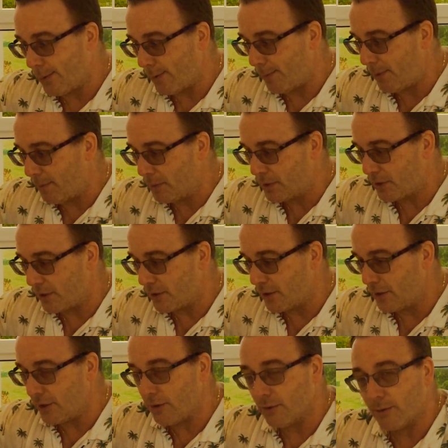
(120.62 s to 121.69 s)
you know what people start to
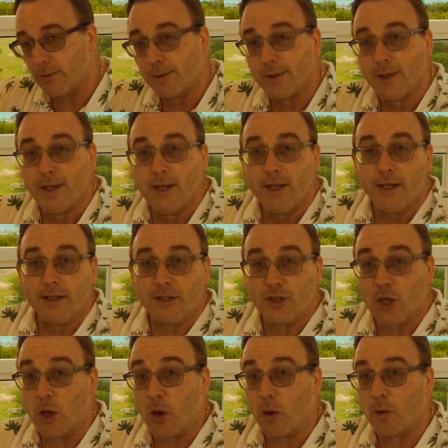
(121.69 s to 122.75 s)
do.
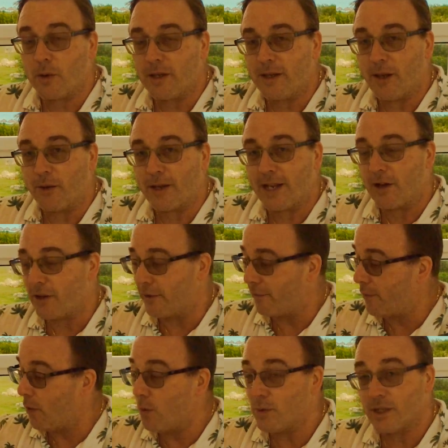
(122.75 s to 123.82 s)
So get on their
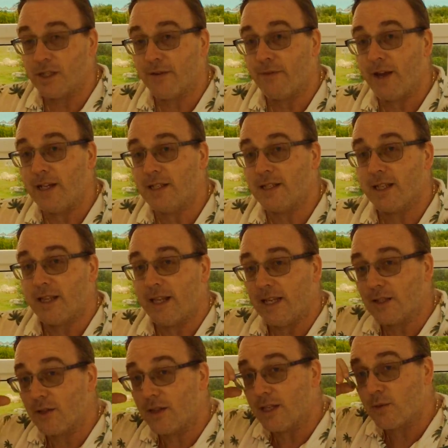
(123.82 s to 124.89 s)
phones and devices and
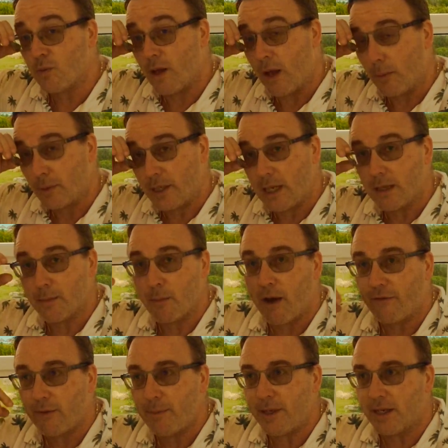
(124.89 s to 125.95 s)
things, and this will help to keep them
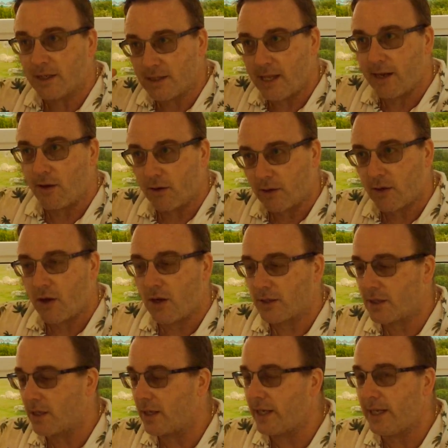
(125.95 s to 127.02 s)
off it because they are
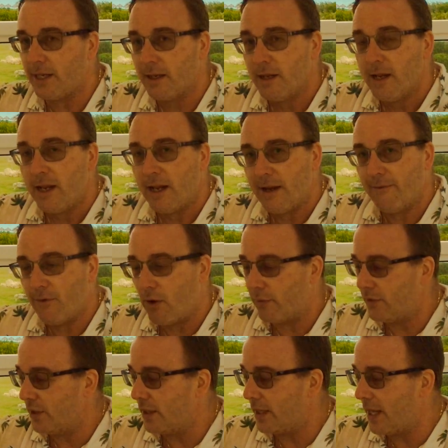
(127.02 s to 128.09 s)
constantly
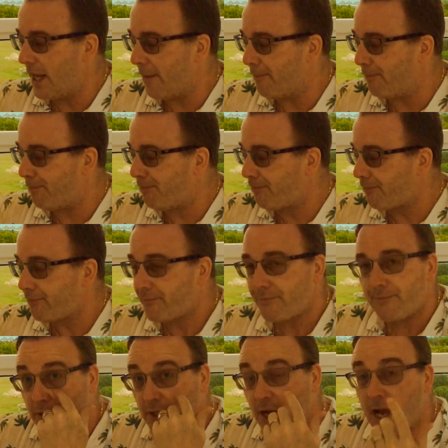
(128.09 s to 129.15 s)
involved in the game.
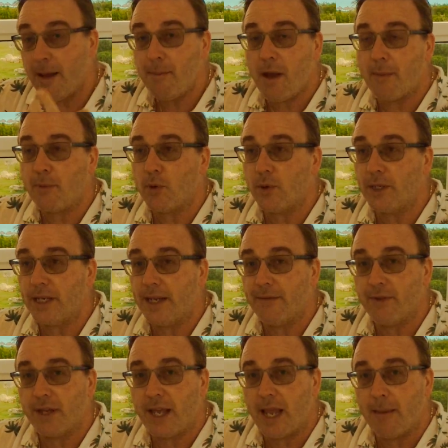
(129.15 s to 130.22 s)
For time, I'm going to
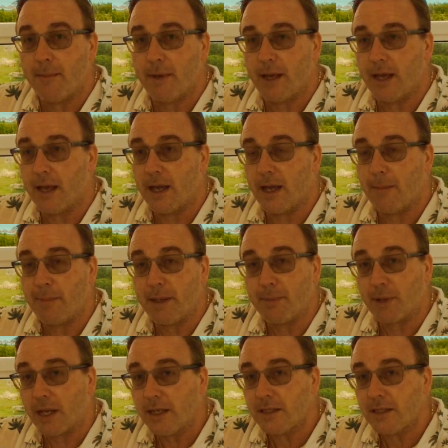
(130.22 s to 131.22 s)
give the game a B+.